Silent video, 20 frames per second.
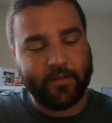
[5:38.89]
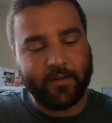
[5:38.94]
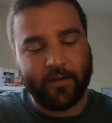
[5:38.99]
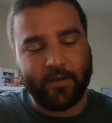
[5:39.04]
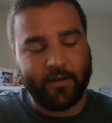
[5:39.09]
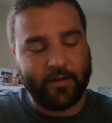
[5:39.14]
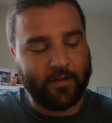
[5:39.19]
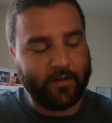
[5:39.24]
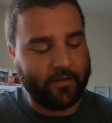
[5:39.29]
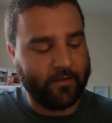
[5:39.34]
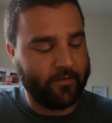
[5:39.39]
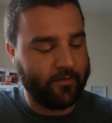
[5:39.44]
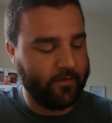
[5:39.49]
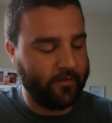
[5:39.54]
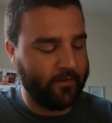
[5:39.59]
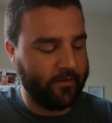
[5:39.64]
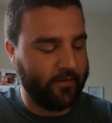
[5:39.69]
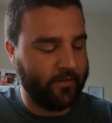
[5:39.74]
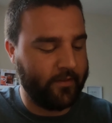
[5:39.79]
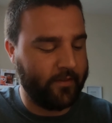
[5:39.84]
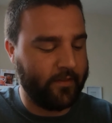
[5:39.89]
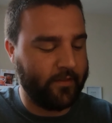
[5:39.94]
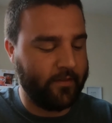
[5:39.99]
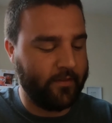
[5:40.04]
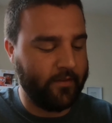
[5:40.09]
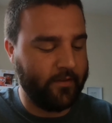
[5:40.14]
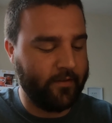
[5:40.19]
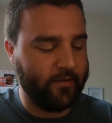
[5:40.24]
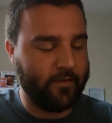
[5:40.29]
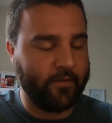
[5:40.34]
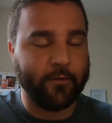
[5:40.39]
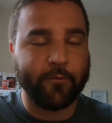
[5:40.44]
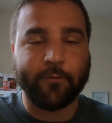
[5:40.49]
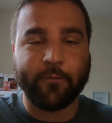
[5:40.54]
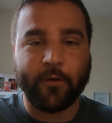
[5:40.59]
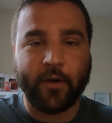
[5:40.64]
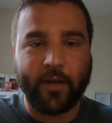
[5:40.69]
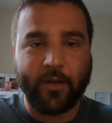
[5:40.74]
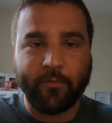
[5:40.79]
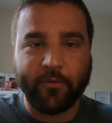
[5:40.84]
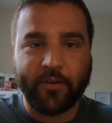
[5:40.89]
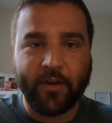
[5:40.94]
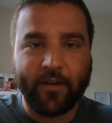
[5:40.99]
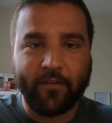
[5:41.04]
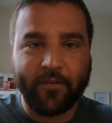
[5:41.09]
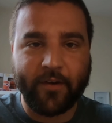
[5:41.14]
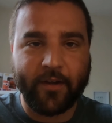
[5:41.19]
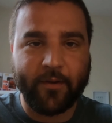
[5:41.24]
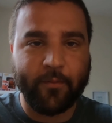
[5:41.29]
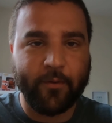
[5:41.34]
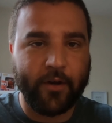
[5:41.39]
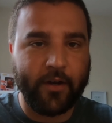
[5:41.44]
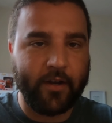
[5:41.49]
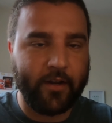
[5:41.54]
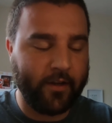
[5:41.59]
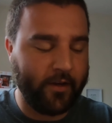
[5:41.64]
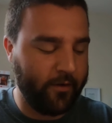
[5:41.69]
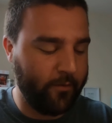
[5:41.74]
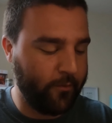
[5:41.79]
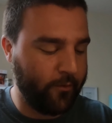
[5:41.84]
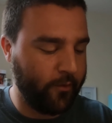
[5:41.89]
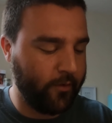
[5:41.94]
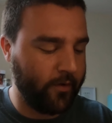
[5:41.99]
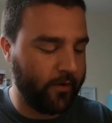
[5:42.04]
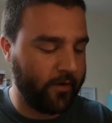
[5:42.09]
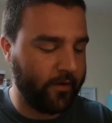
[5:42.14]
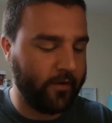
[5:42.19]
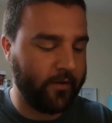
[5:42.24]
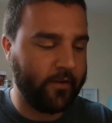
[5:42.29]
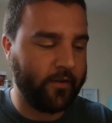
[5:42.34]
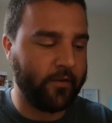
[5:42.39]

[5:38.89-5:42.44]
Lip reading: The frame's not vibrating anymore.